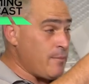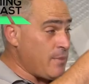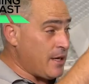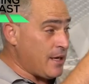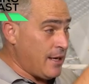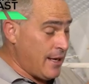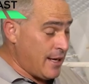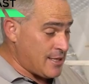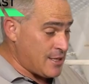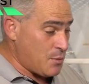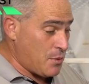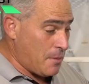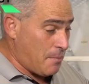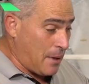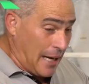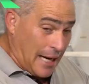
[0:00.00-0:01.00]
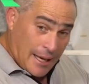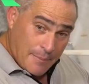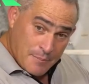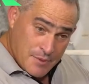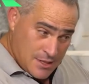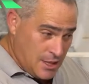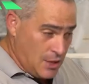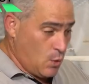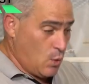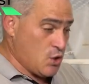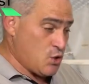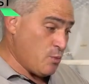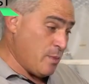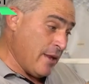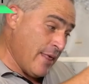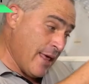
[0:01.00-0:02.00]
then be connected with the pipes,
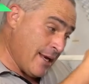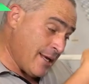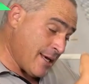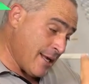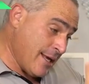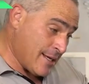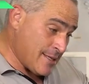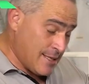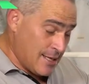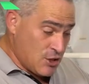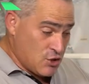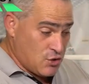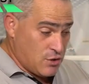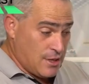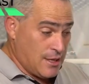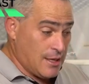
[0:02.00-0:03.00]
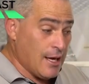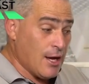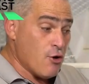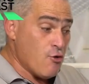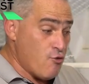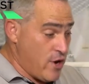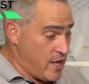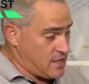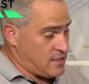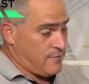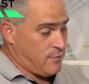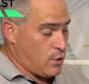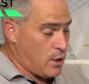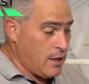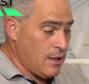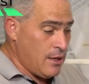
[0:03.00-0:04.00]
which will be then connected into the
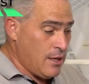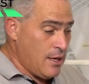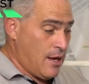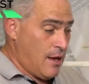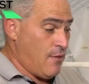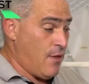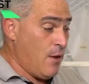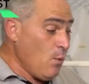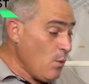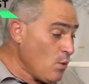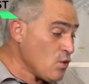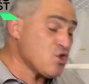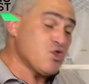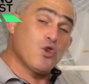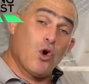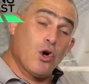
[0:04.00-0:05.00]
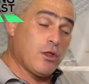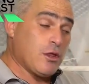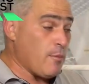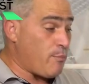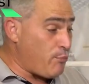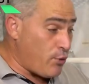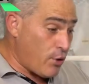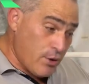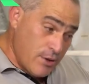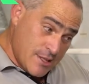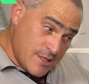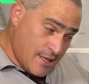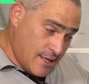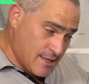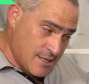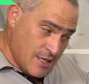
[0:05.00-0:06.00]
reservoir, and then we will start the
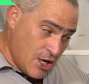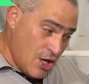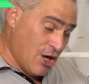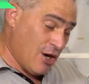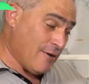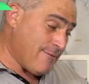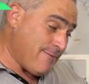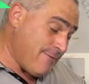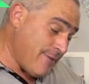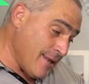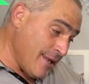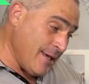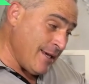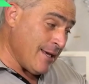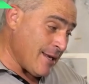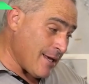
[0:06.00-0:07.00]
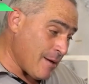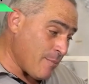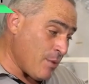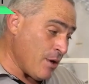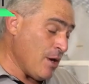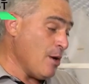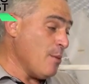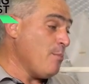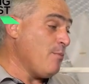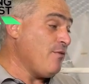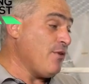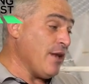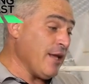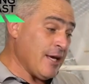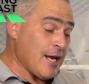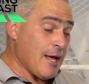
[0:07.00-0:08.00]
process of filling it up
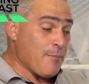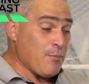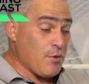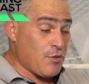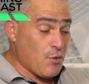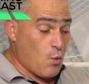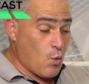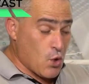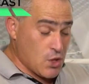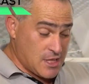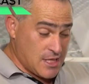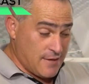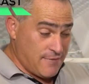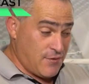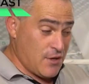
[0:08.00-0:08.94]
with the water,